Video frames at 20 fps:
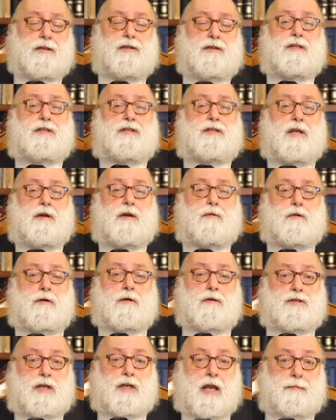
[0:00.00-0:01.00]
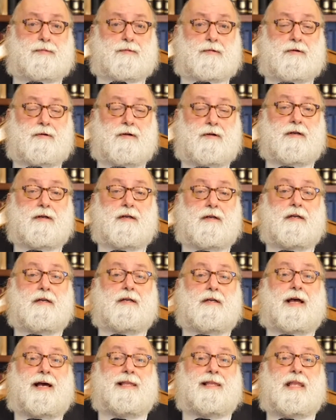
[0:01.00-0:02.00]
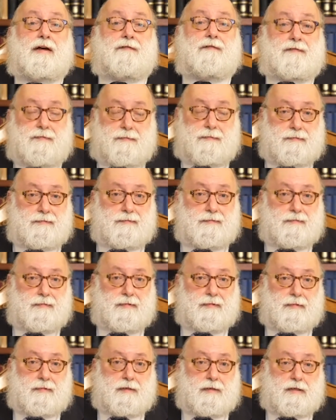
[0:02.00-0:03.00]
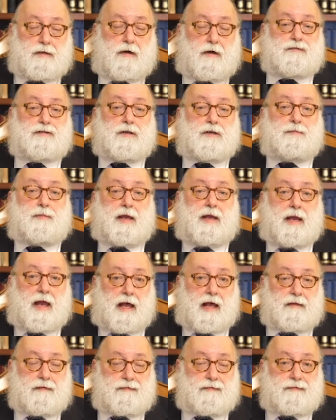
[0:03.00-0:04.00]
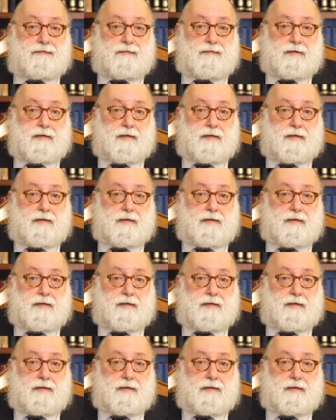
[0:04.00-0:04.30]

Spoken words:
This year we're in chapter 11, Tavshin Pei Aleph.